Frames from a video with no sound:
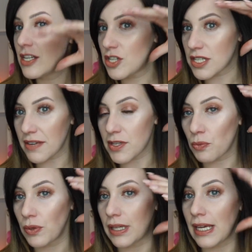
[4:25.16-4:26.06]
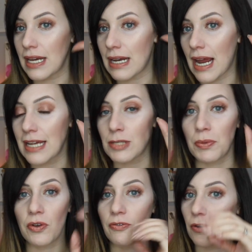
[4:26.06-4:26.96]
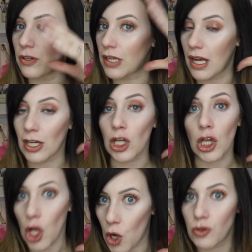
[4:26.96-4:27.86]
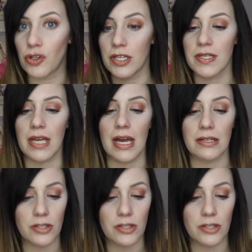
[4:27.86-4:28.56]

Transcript: Just gives a really nice, beautiful glow to the skin.